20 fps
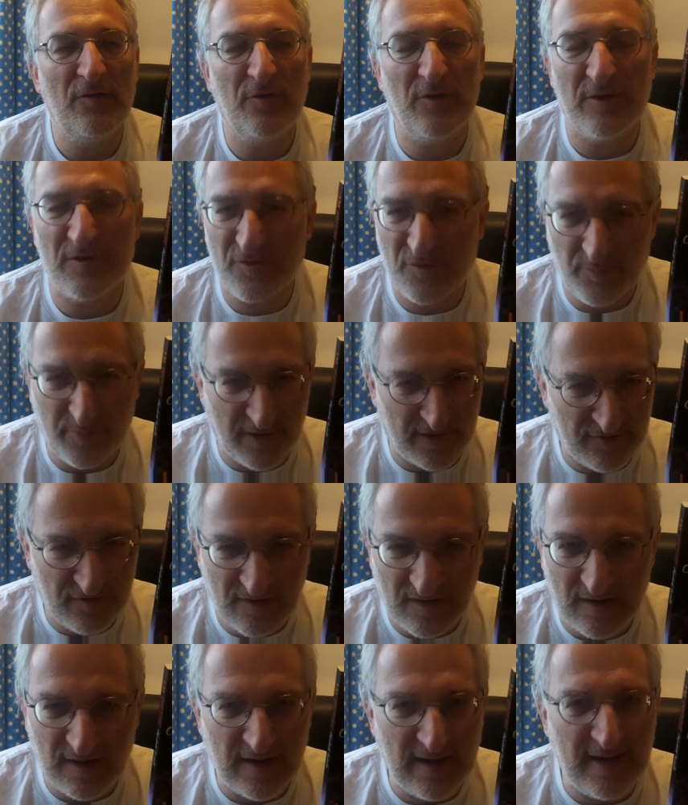to express
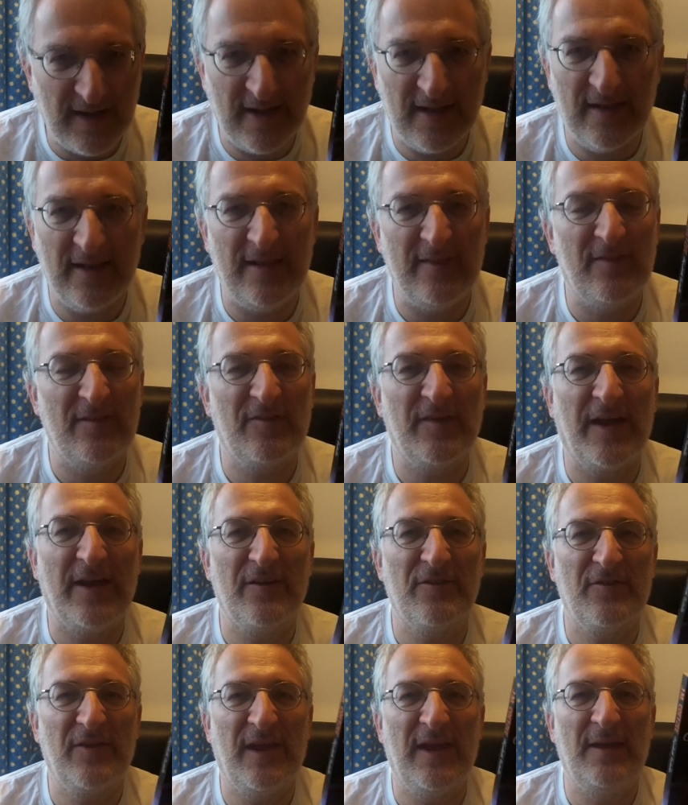clearly the
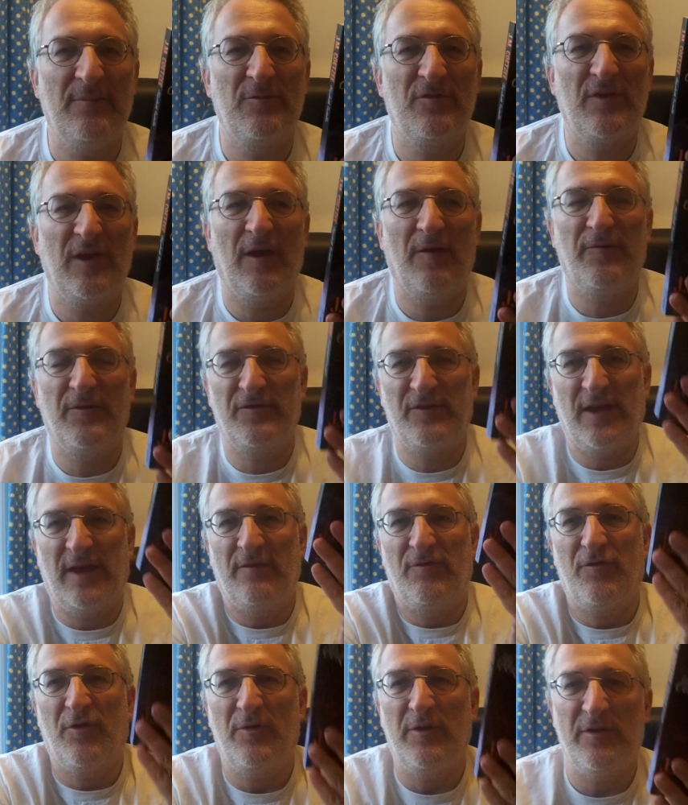doubts he himself has
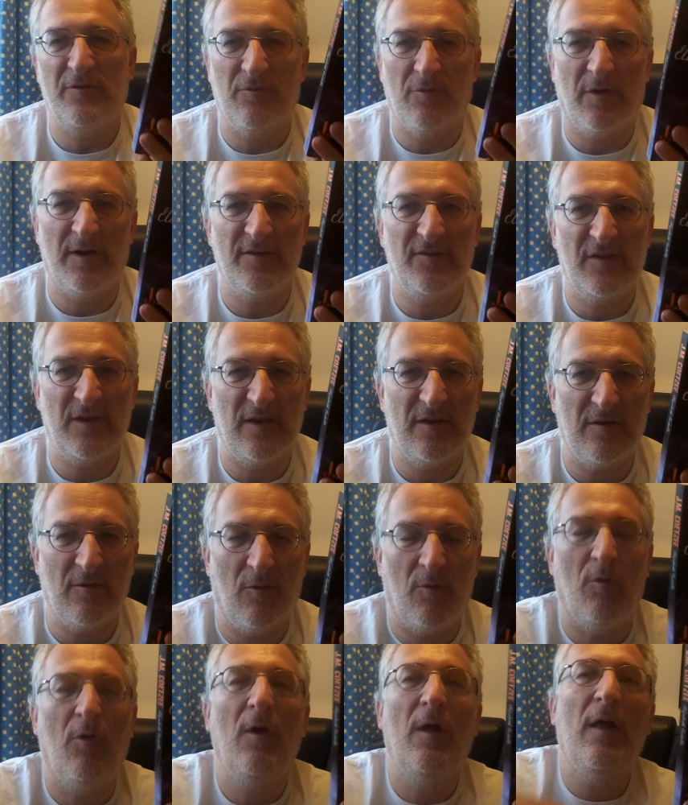had through his writing,
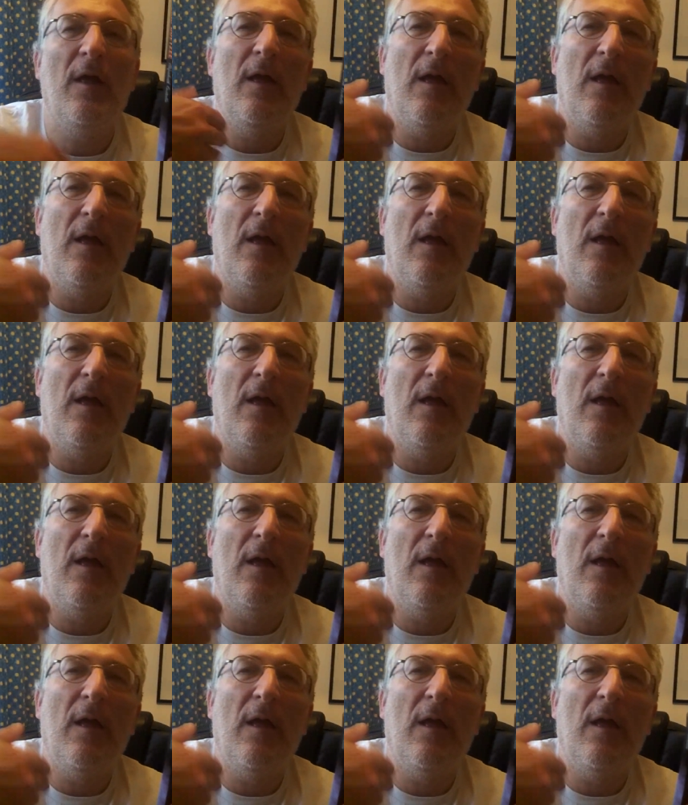or